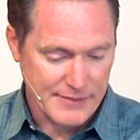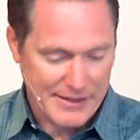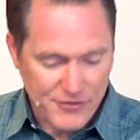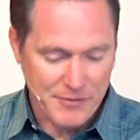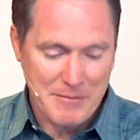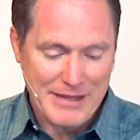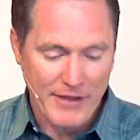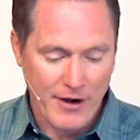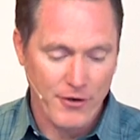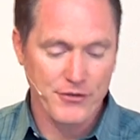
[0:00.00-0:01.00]
That doesn't mean
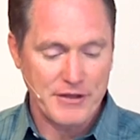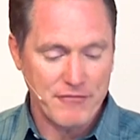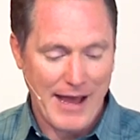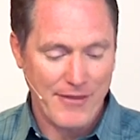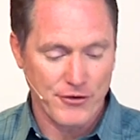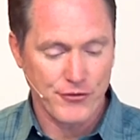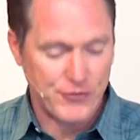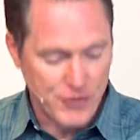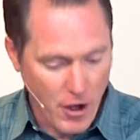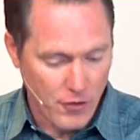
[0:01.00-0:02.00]
that our earthly fathers
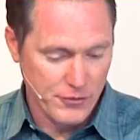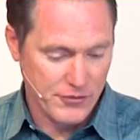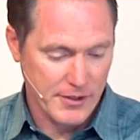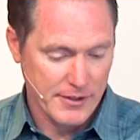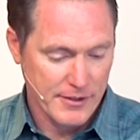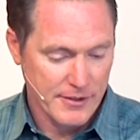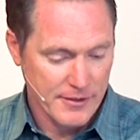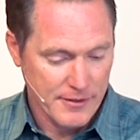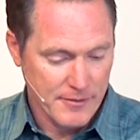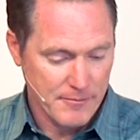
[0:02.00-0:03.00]
don't,
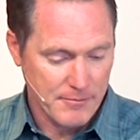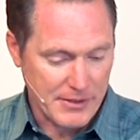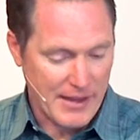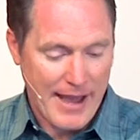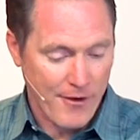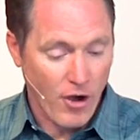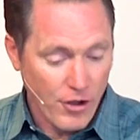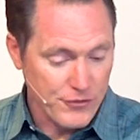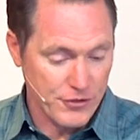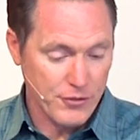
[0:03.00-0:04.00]
but not
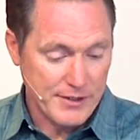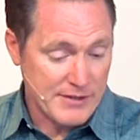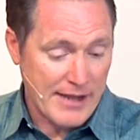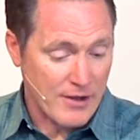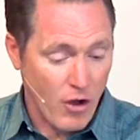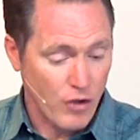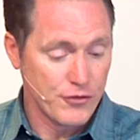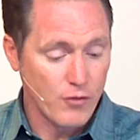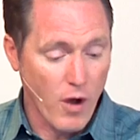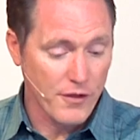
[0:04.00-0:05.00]
all do, and not all
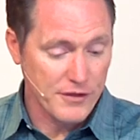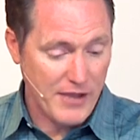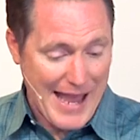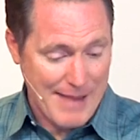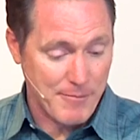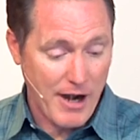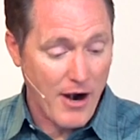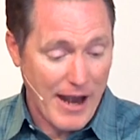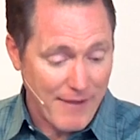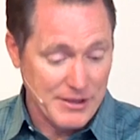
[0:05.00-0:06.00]
do all the time. But
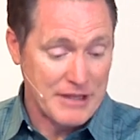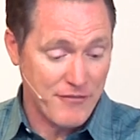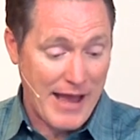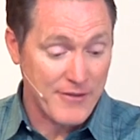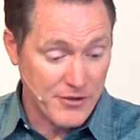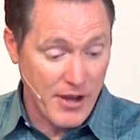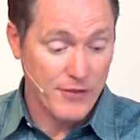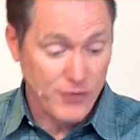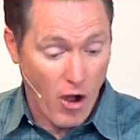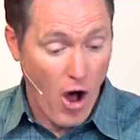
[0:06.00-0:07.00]
our Heavenly Father
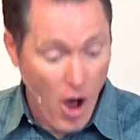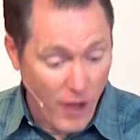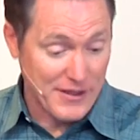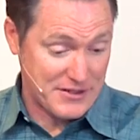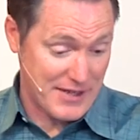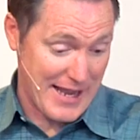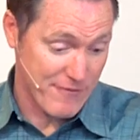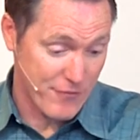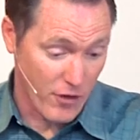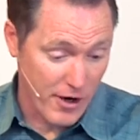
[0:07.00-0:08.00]
does all the
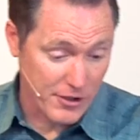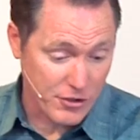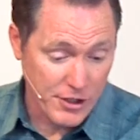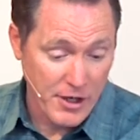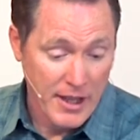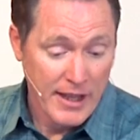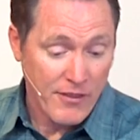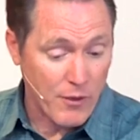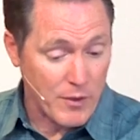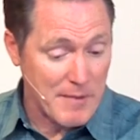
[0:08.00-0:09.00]
time for our good,
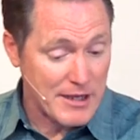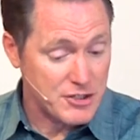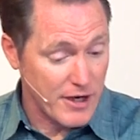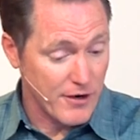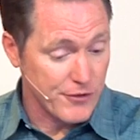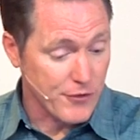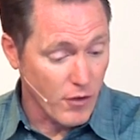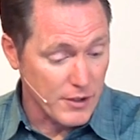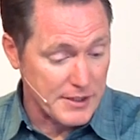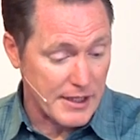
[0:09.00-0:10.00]
that we may share His
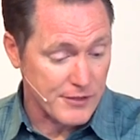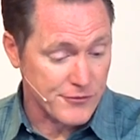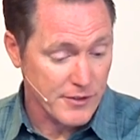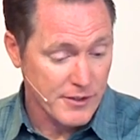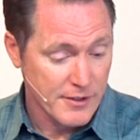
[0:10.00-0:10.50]
holiness.